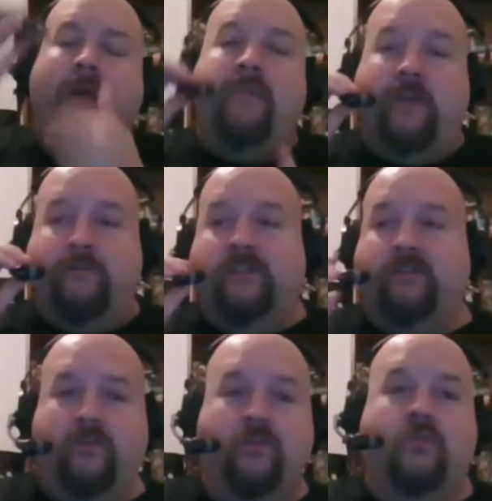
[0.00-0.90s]
than we
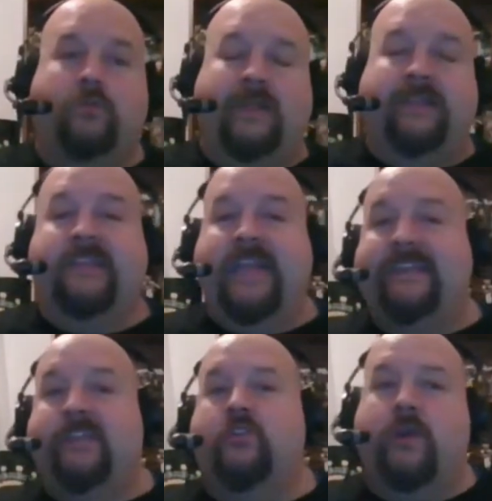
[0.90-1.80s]
do, let's say,
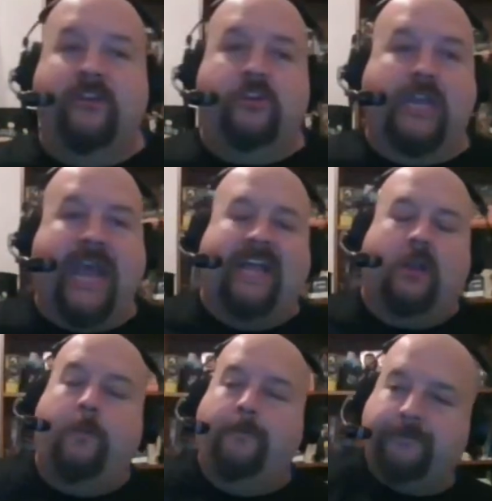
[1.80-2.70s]
Detroit or Chicago.